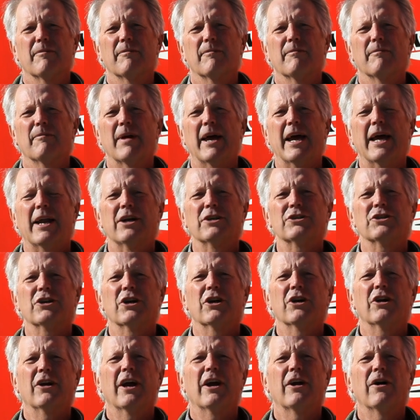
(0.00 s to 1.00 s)

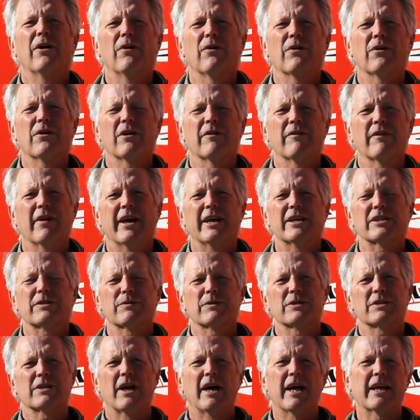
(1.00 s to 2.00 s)
manager and owner of Ace
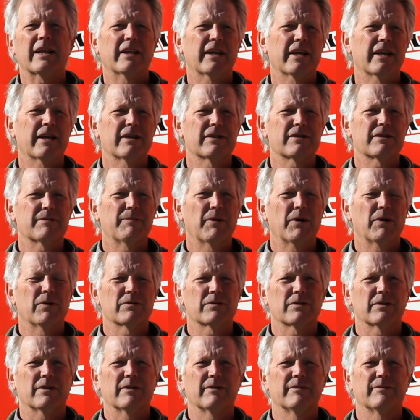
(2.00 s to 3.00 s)
Recycling and
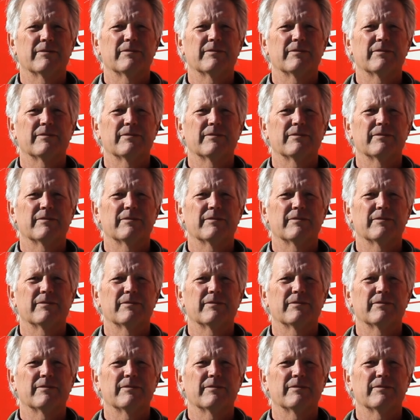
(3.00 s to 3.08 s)
Disposal.